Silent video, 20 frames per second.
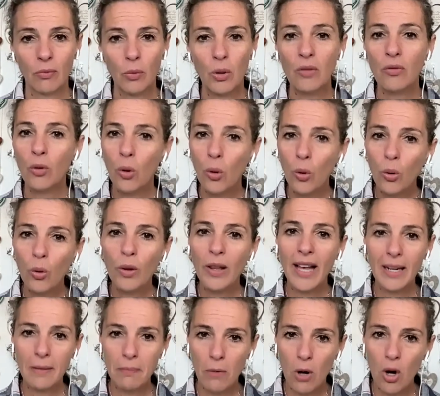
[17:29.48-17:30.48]
We've all
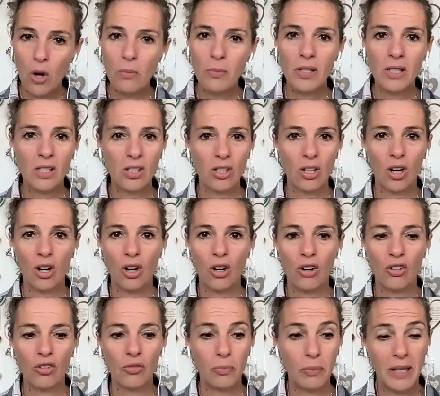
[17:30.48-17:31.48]
had moments
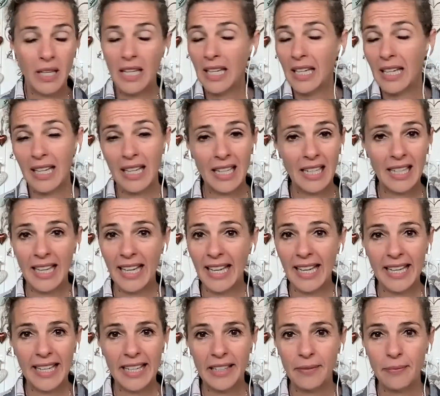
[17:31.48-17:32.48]
of being in
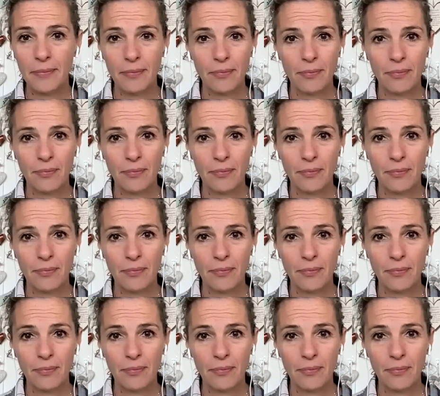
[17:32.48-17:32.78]
a